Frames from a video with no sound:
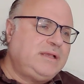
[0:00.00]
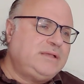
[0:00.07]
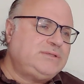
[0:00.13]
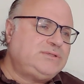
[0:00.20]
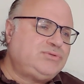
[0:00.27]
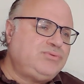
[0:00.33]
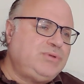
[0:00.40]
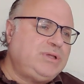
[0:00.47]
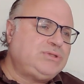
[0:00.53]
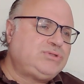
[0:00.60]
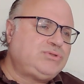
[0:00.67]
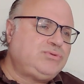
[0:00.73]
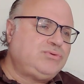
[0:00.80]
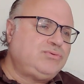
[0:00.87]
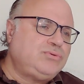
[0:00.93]

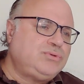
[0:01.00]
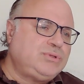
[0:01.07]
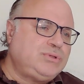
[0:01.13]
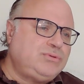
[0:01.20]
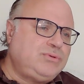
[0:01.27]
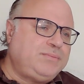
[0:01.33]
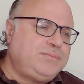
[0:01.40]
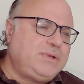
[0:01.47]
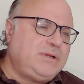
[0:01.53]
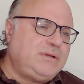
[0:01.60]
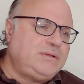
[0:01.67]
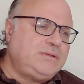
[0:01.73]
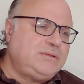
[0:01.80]
switch to renewable